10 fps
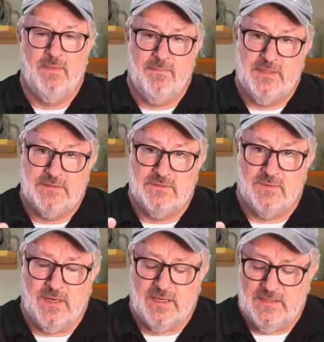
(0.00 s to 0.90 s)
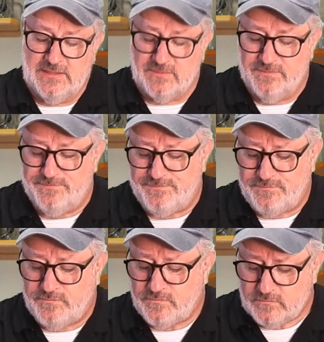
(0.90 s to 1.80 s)
This is where I got this one.
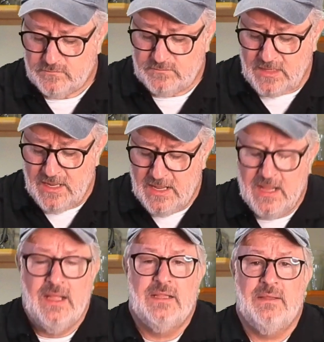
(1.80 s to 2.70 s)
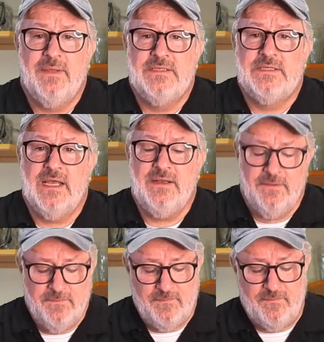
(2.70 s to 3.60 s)
That being said,
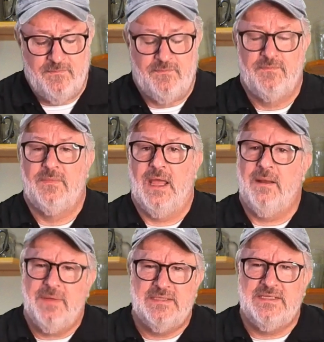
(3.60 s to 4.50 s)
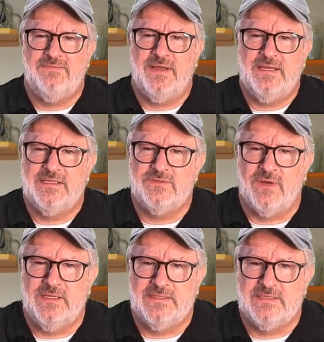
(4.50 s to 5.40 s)
and I'm going to see if I can get this
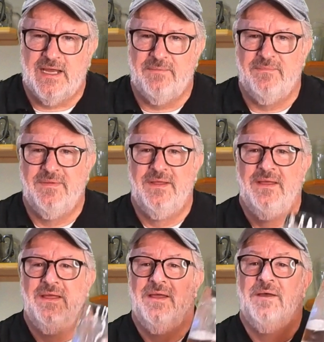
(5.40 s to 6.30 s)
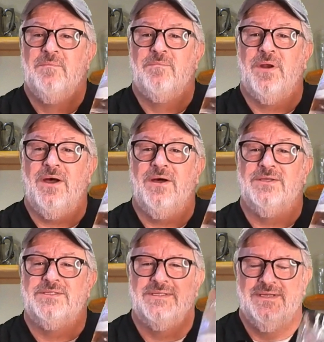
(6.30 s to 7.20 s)
right this time.
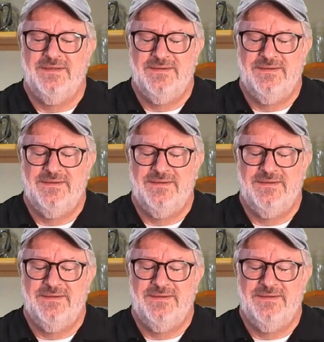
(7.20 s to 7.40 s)
Prost!